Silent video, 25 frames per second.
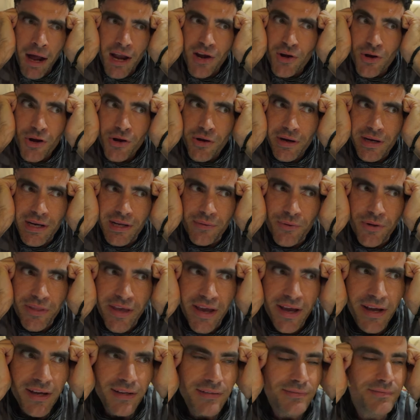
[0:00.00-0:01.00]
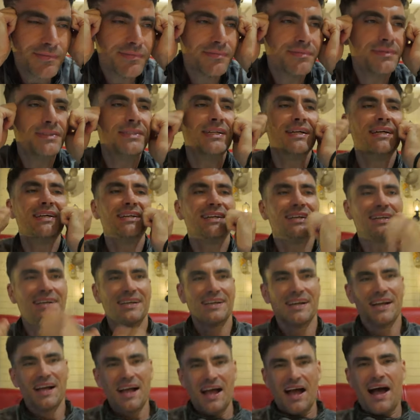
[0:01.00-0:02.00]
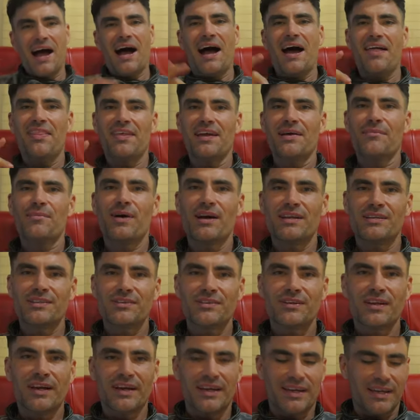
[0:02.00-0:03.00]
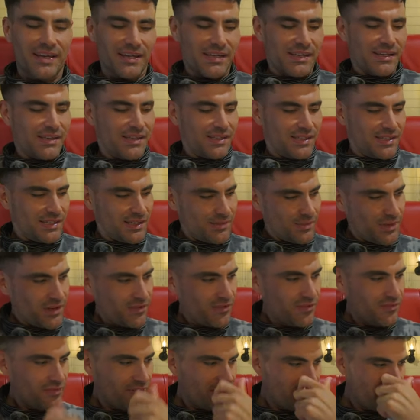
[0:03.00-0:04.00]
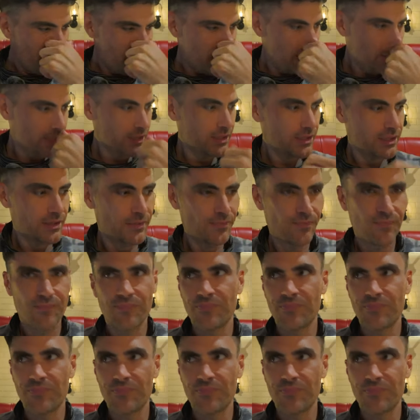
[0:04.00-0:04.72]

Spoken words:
No idea what they are. I think I might do like some different videos.